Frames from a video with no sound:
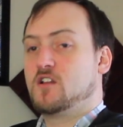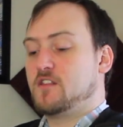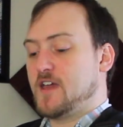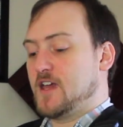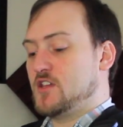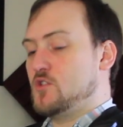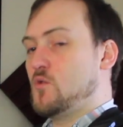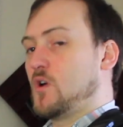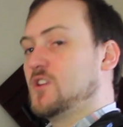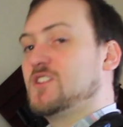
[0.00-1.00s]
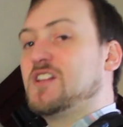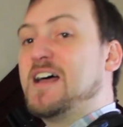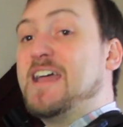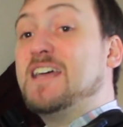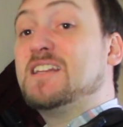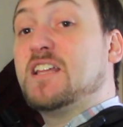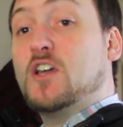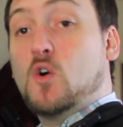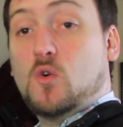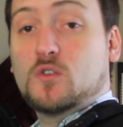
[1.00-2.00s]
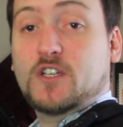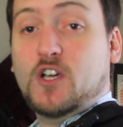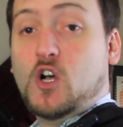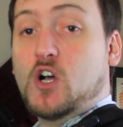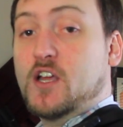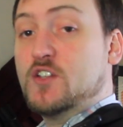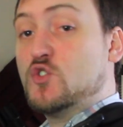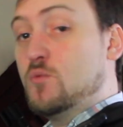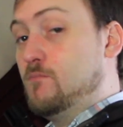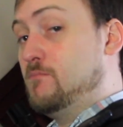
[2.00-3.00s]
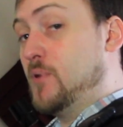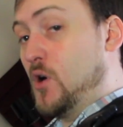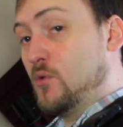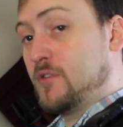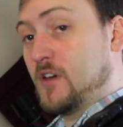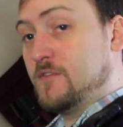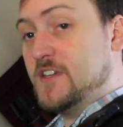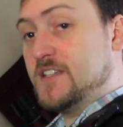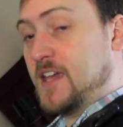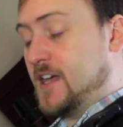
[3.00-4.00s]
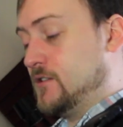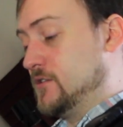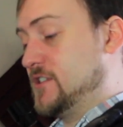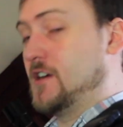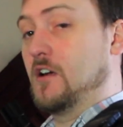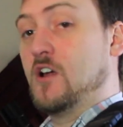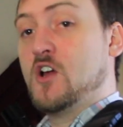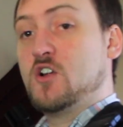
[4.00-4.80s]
that you are lightly holding on to both of these handles here.